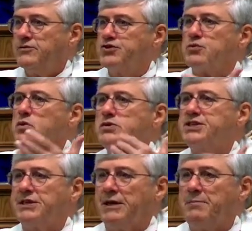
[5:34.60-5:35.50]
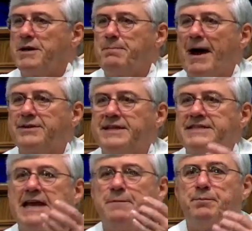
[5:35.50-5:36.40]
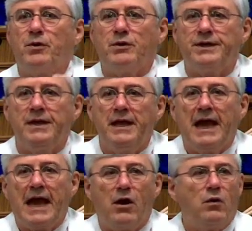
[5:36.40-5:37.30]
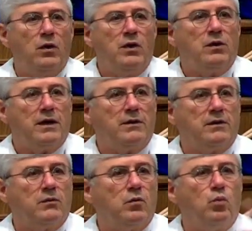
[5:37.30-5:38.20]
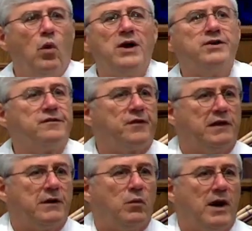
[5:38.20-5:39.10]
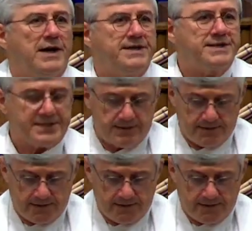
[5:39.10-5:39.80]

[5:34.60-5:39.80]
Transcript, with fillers: Jerusalem and about the temple and how wonderful it was.